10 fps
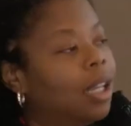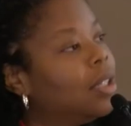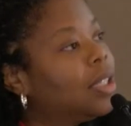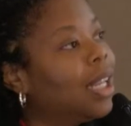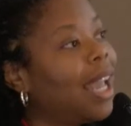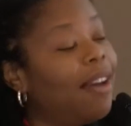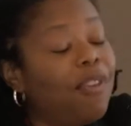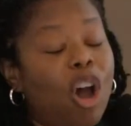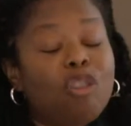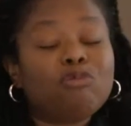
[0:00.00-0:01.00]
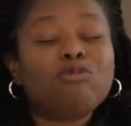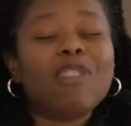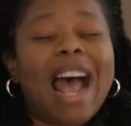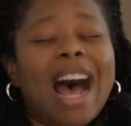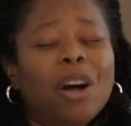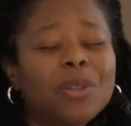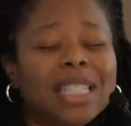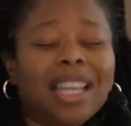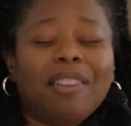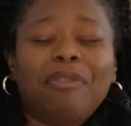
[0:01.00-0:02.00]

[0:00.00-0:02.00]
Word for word: She gave a rousing,